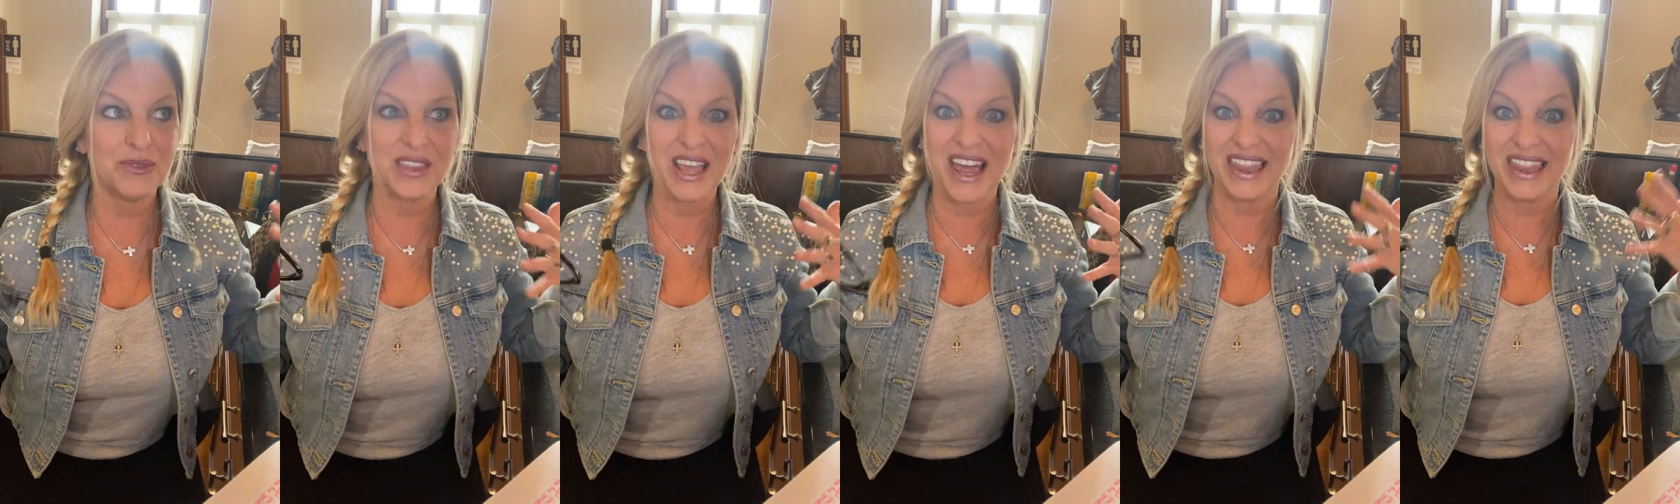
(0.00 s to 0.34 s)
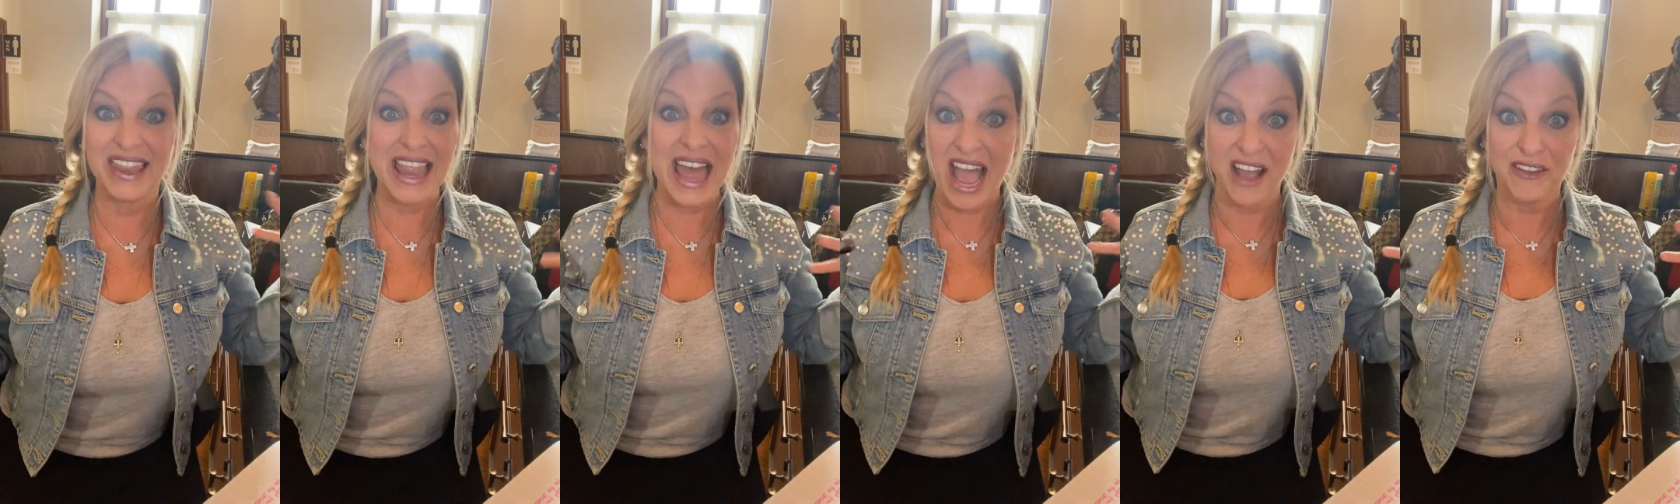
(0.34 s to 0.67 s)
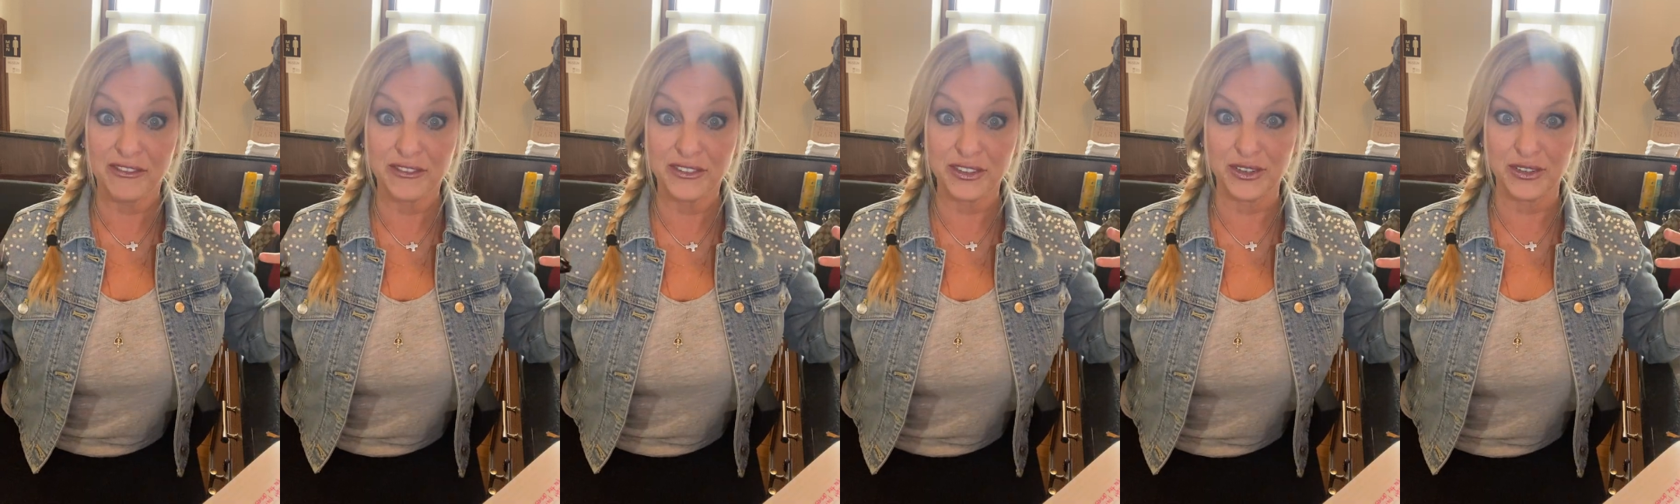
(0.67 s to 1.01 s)
that
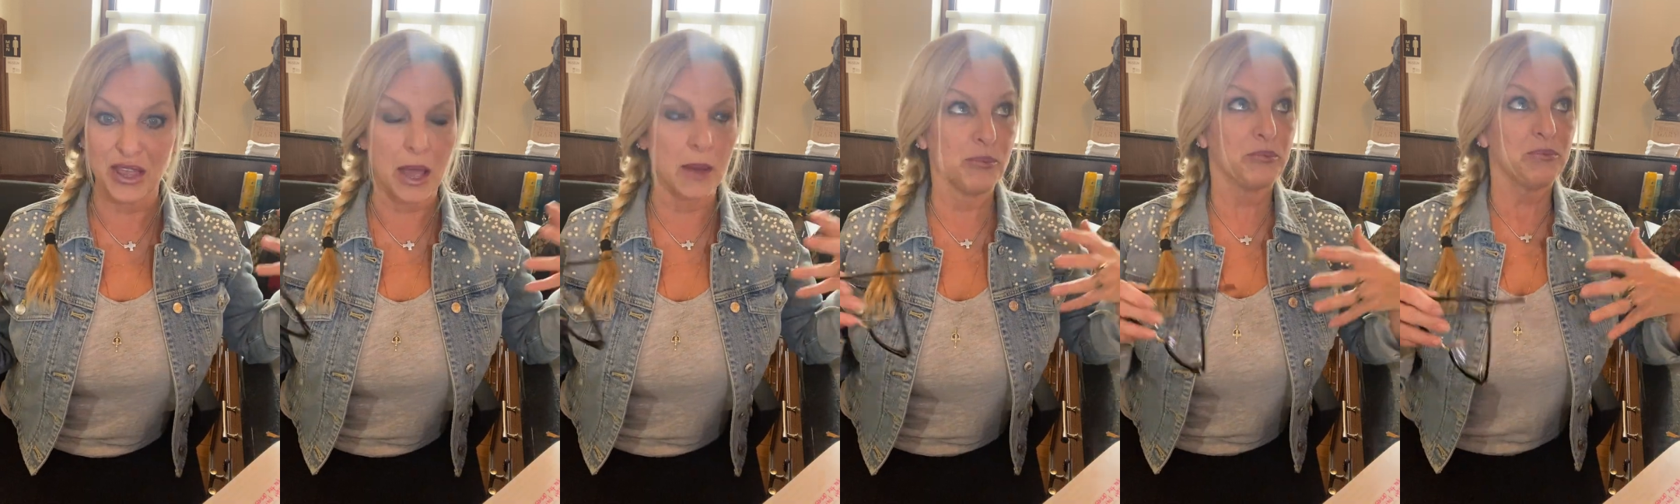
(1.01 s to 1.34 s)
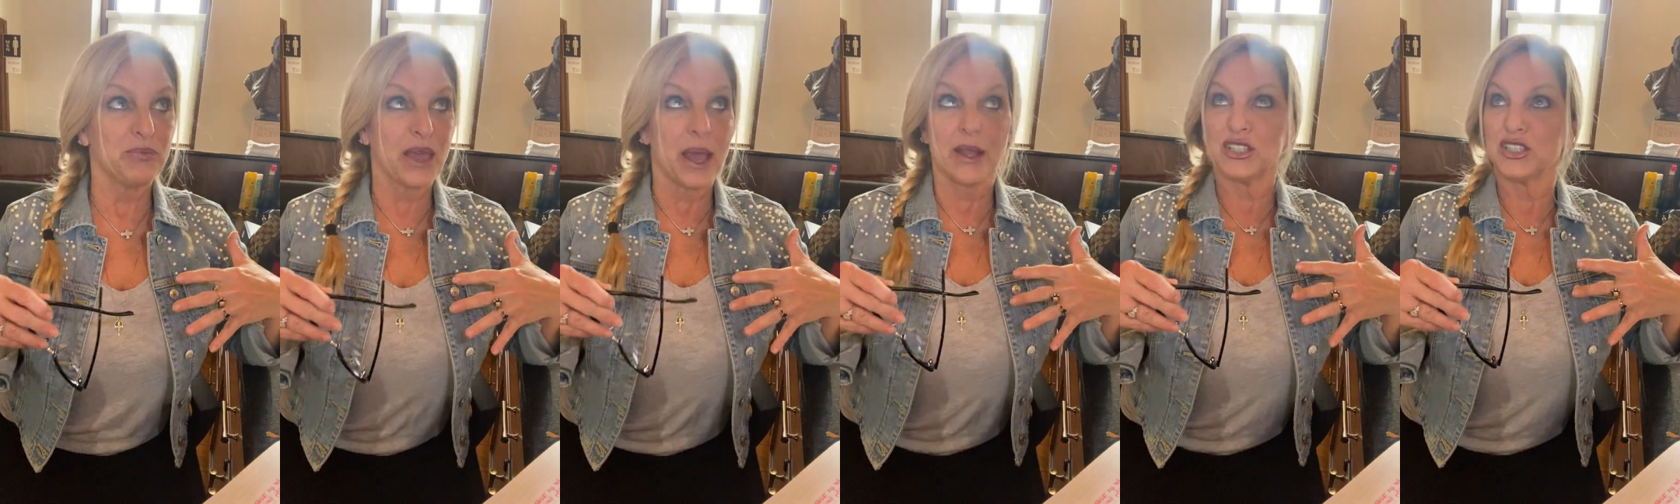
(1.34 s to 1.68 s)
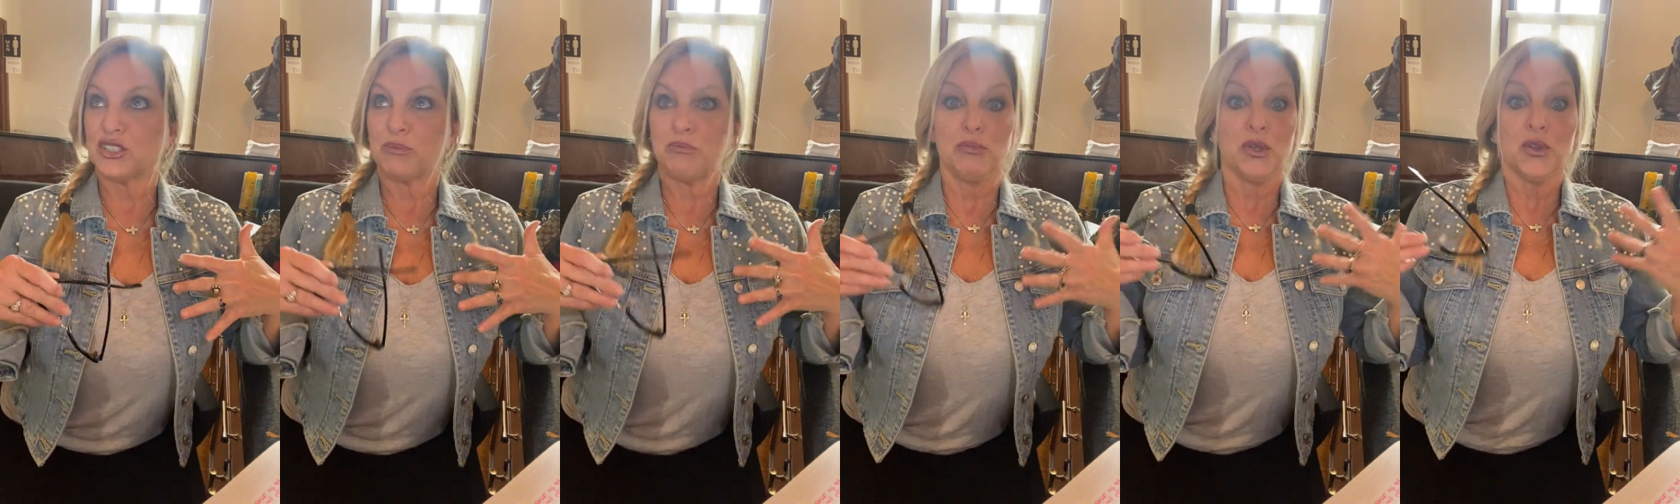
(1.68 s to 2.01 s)
laughter, that
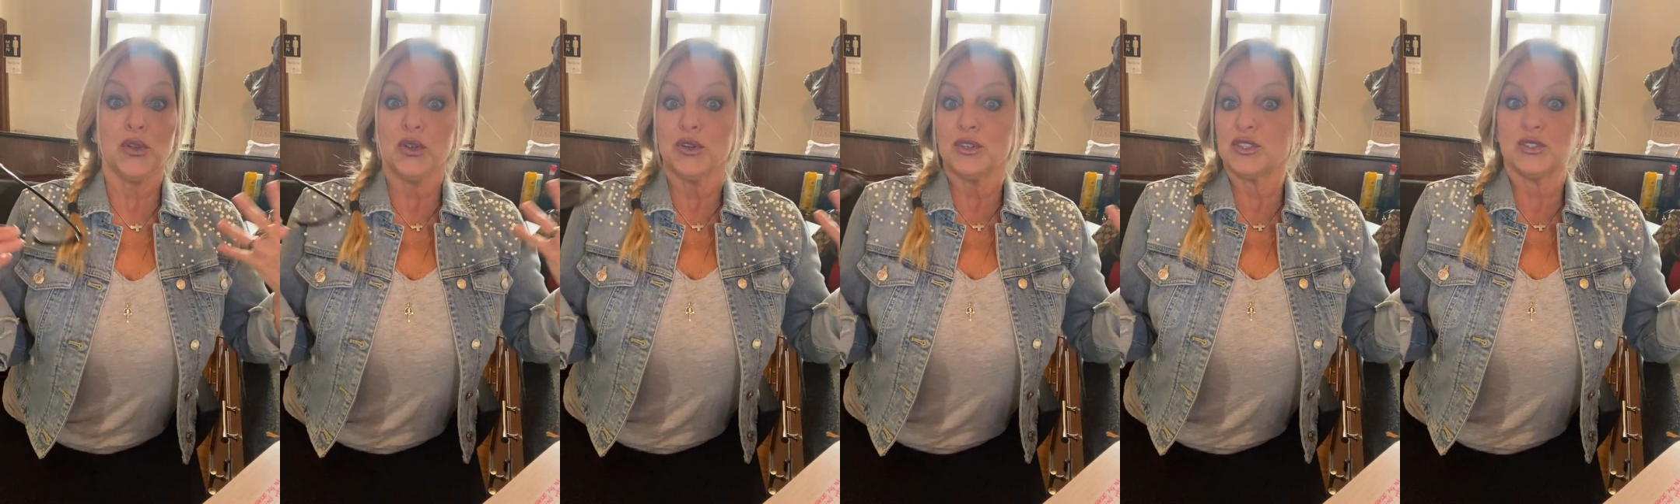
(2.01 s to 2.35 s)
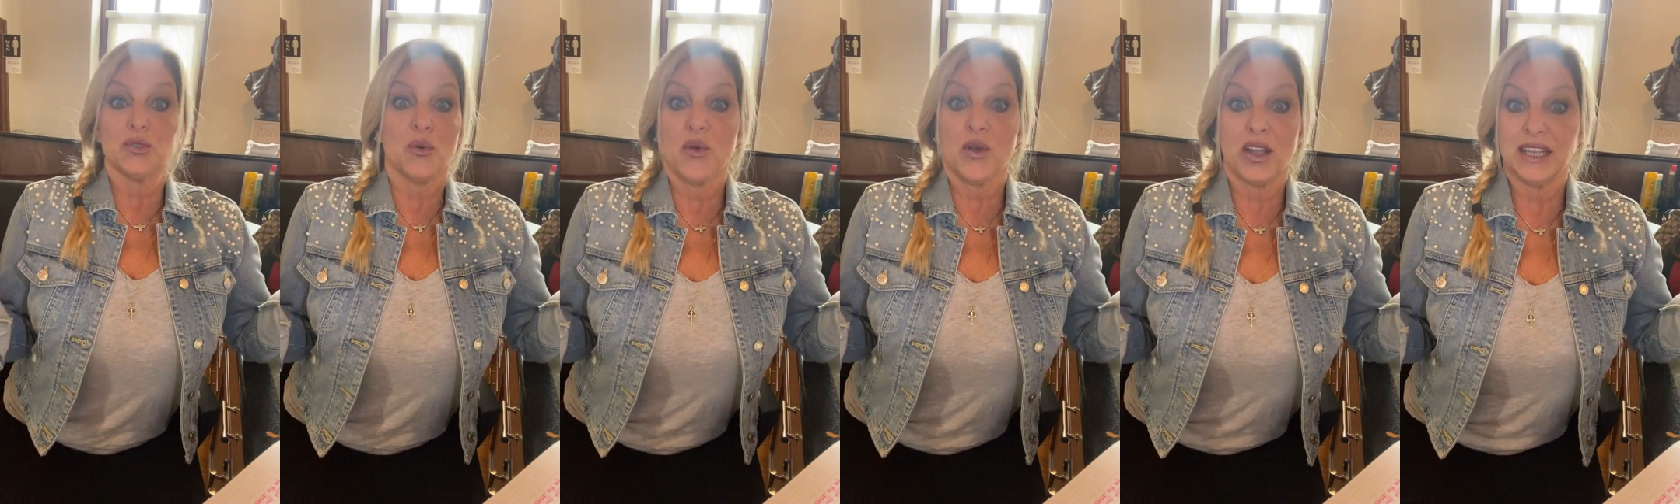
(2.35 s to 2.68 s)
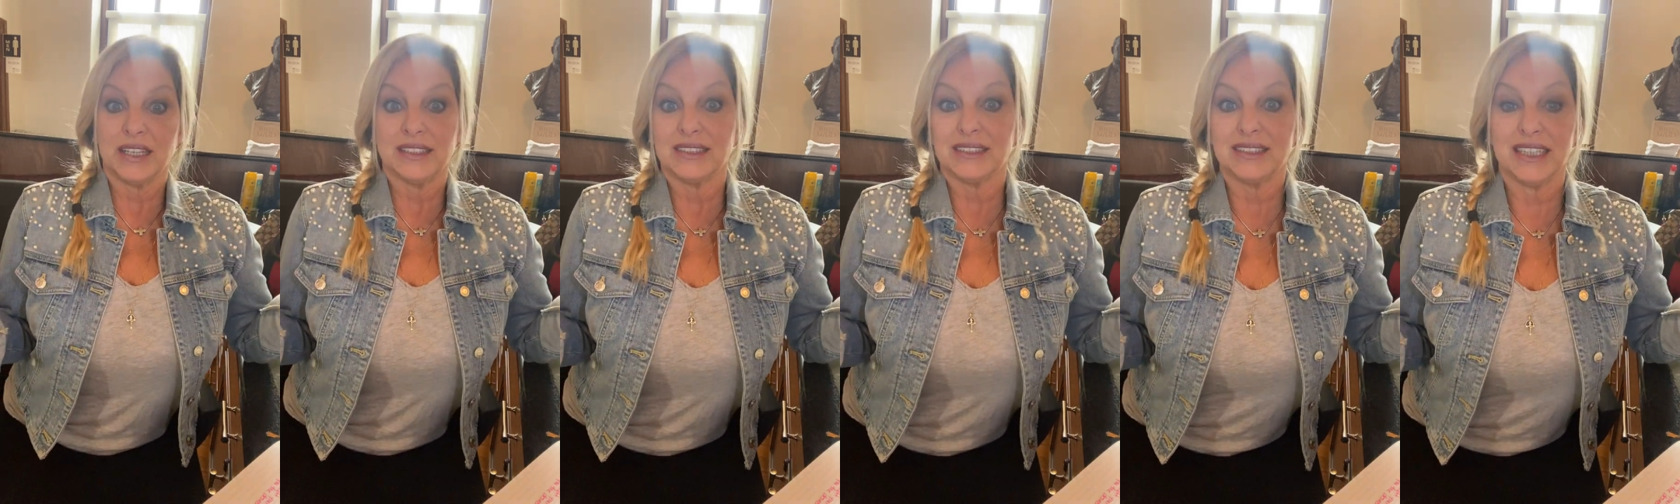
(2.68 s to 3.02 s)
just pure joy